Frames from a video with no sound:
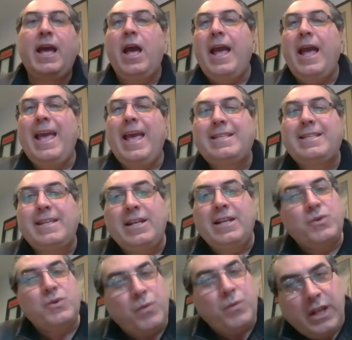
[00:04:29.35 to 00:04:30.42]
It's
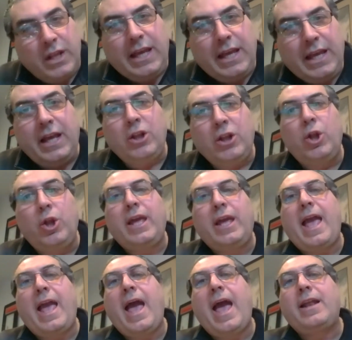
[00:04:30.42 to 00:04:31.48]
really
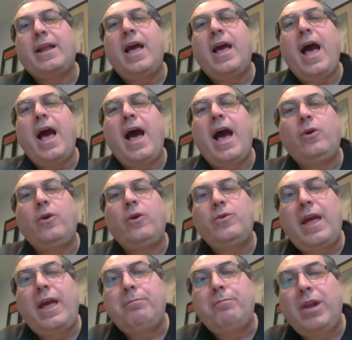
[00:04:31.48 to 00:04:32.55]
looking at how do
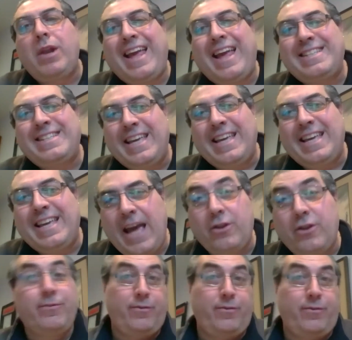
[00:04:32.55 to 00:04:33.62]
they play together,
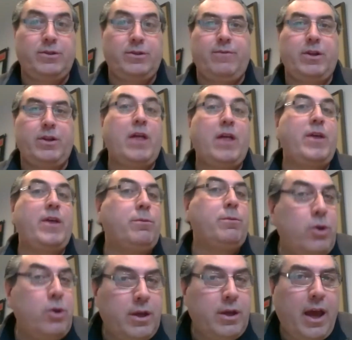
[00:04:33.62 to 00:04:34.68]
first of all, and how they
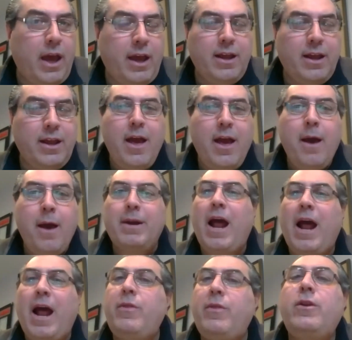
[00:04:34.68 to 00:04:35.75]
communicate, but
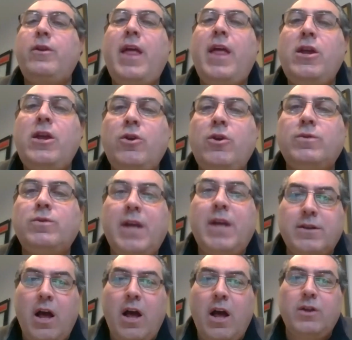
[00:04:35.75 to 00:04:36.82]
how they use
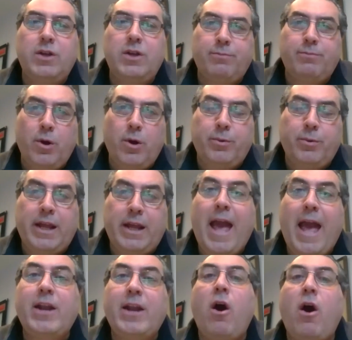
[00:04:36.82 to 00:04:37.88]
technology appropriately.
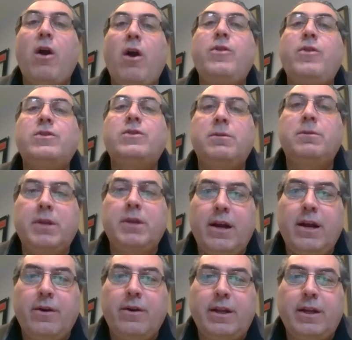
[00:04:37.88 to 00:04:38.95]
And are there
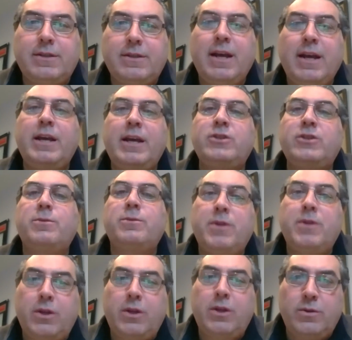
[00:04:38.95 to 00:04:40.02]
similarities in terms of
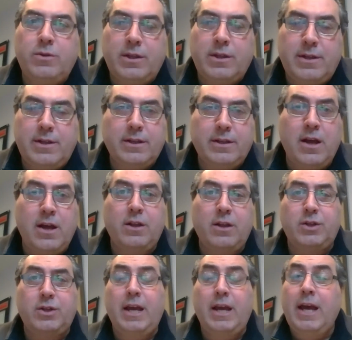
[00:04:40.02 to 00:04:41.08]
the use of the
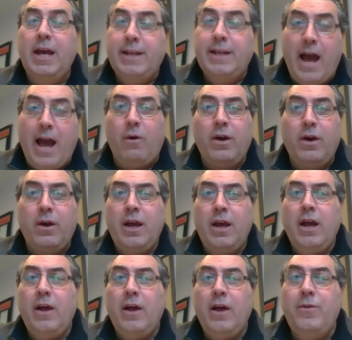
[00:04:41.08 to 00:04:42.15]
technology? Now,
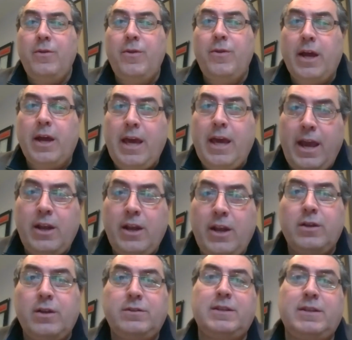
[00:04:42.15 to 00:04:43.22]
the key to
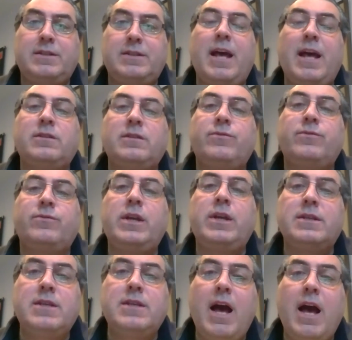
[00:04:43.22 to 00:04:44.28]
success for
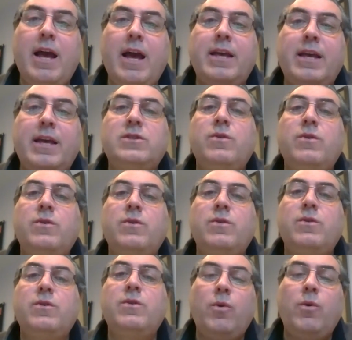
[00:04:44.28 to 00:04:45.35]
ESI is to
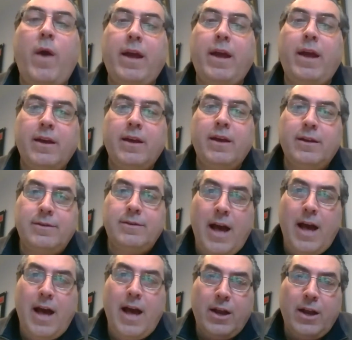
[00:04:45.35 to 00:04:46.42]
evaluate
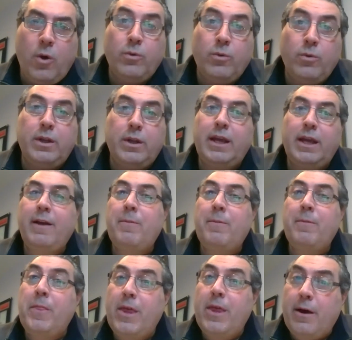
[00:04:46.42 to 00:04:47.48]
not only
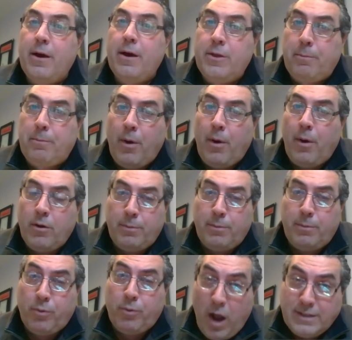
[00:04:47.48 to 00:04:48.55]
the
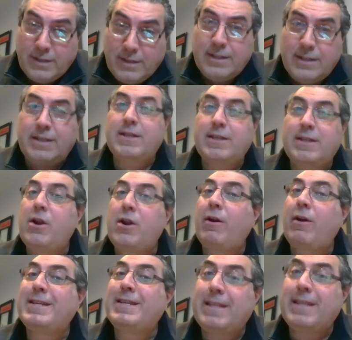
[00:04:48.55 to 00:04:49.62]
processes that are
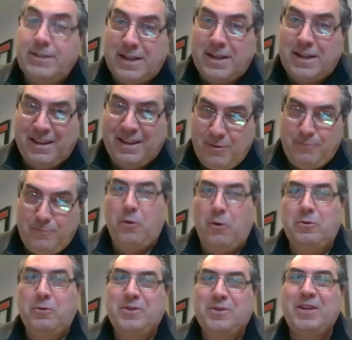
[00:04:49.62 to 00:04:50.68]
existing
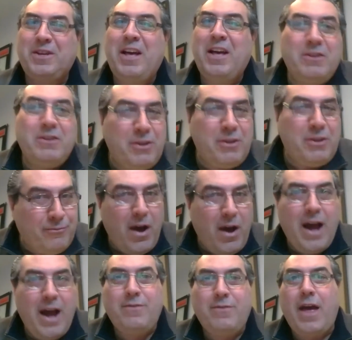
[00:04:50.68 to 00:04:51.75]
first,
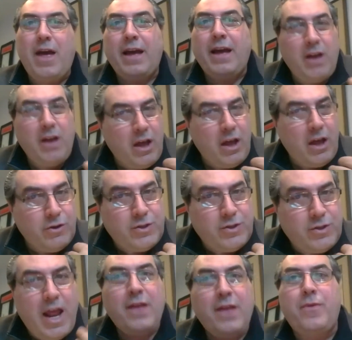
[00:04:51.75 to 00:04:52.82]
define that,
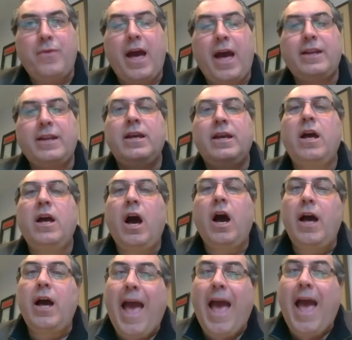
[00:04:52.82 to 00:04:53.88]
understand that,
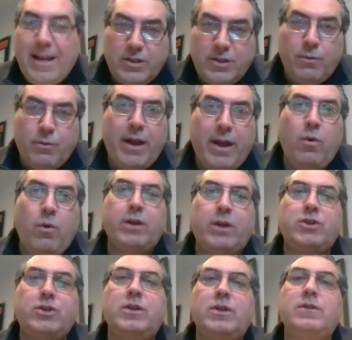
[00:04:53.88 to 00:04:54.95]
ask the right
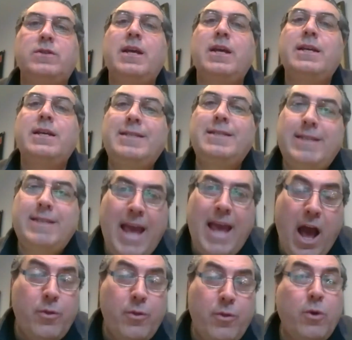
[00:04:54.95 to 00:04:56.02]
questions, see
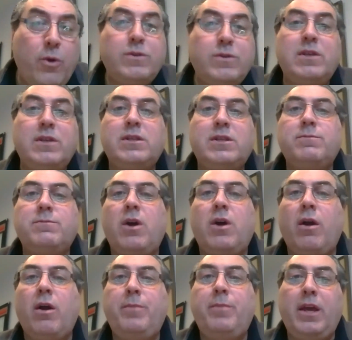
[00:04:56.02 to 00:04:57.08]
how those systems
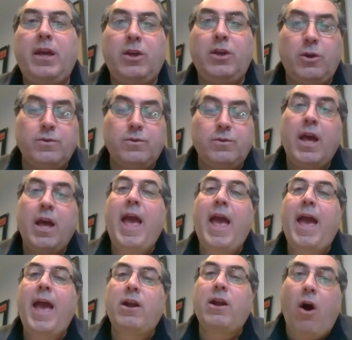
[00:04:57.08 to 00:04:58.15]
are being used,
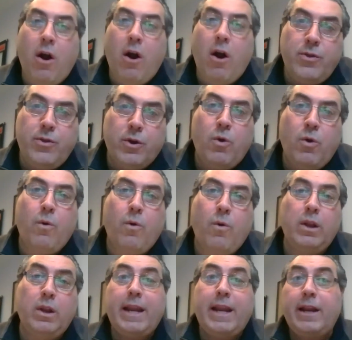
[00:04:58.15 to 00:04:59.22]
and are there
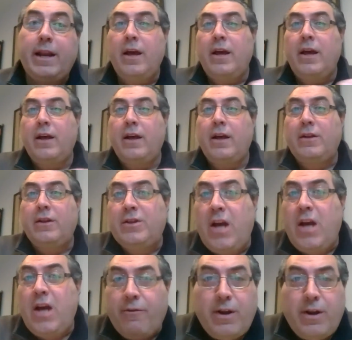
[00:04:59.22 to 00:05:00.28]
correlated
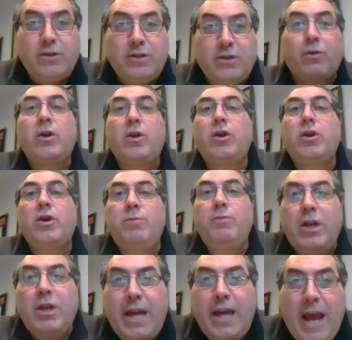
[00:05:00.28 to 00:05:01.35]
governance or
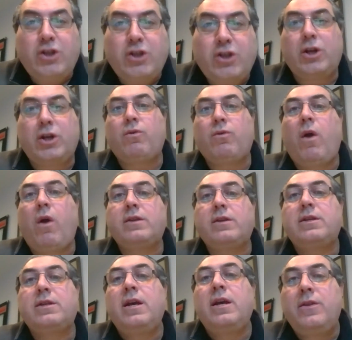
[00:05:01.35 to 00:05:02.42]
communication across
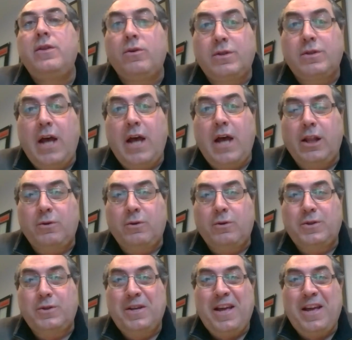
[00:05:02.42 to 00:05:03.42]
those silos.